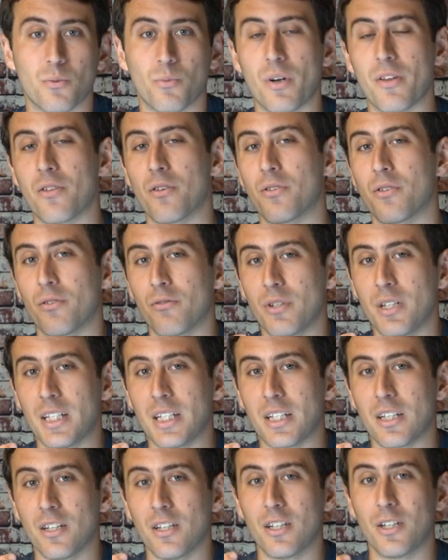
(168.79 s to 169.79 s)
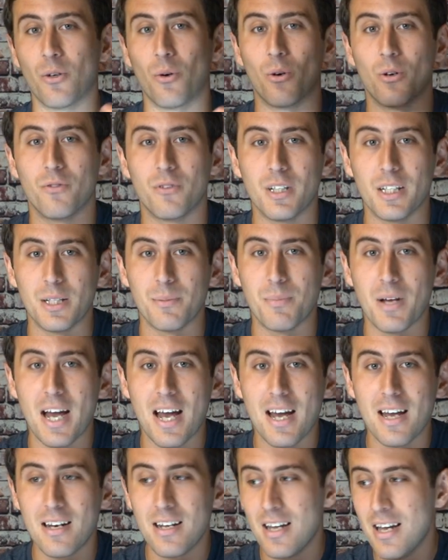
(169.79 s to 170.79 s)
whether they're really good or really
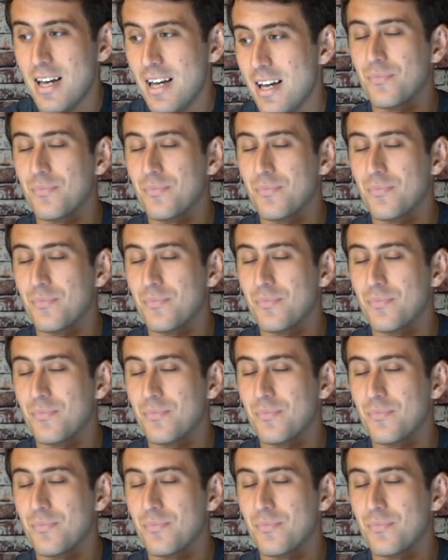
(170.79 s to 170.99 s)
bad.